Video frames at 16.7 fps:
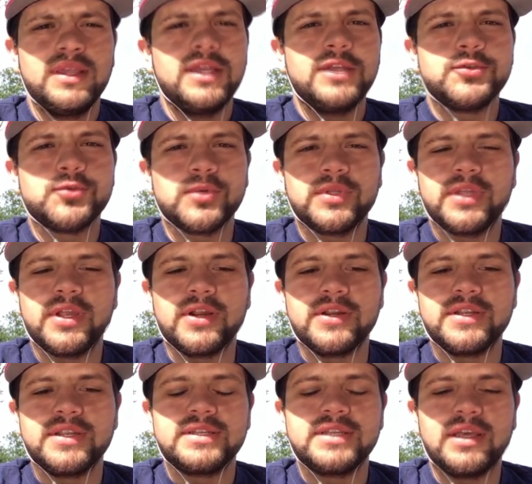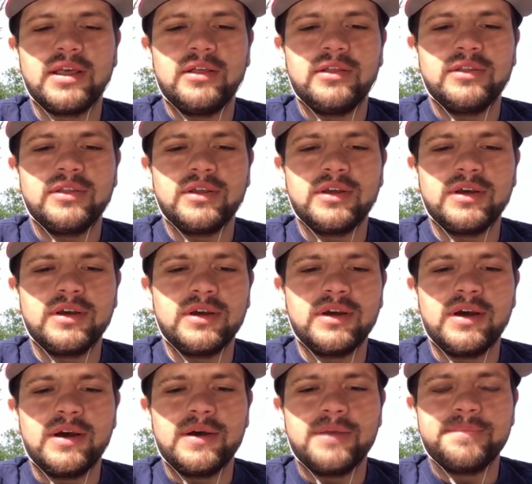It's really hard to tell.
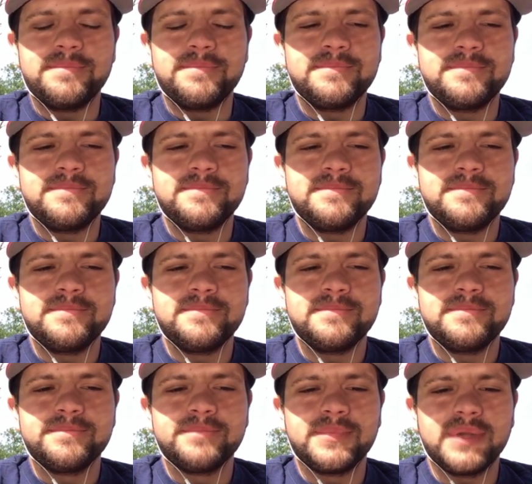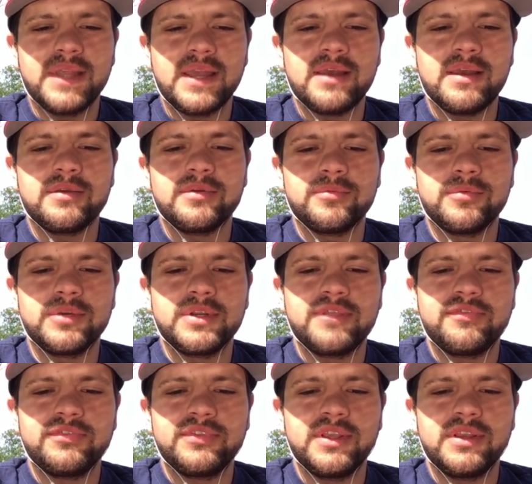But yeah, we're
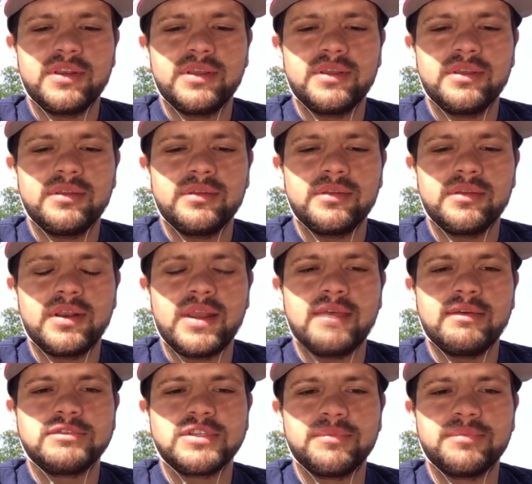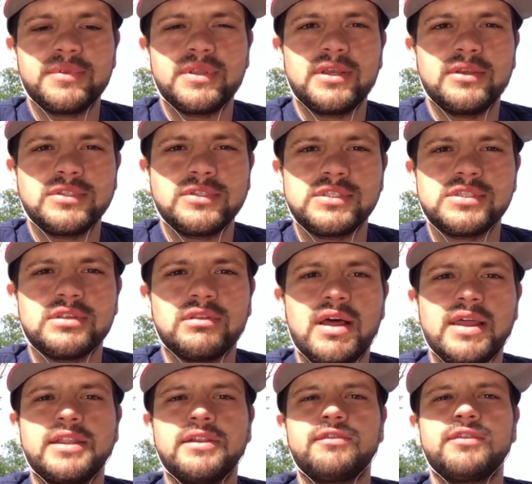definitely gonna have something else. It's a
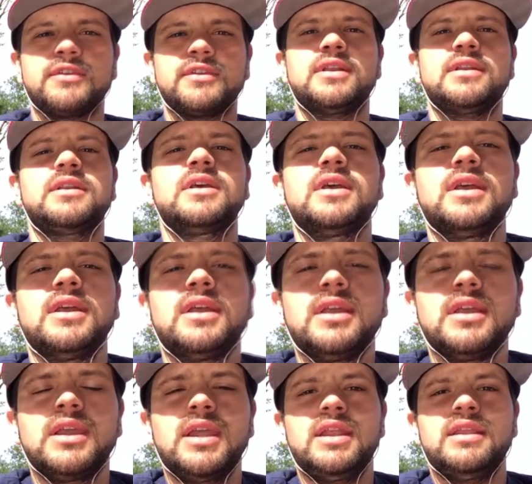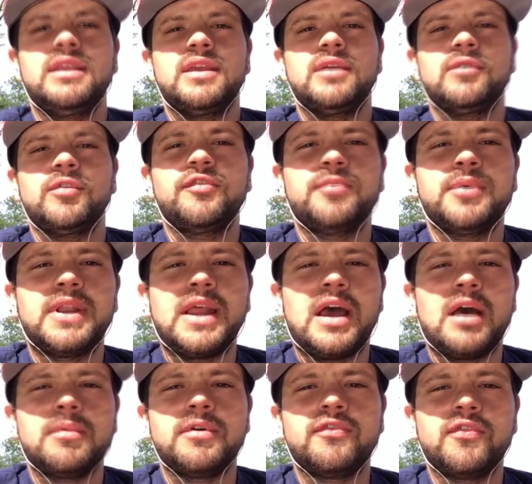lot different than anything we've put
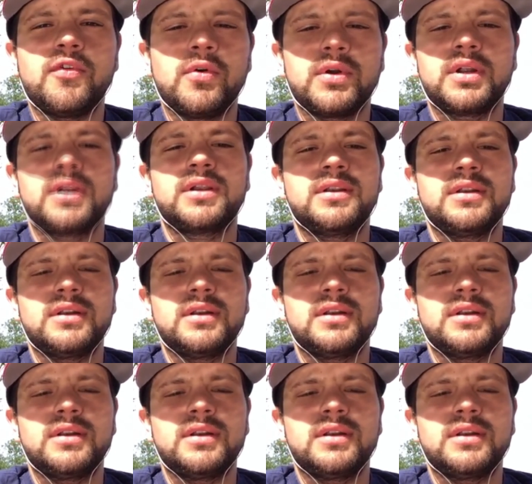out before.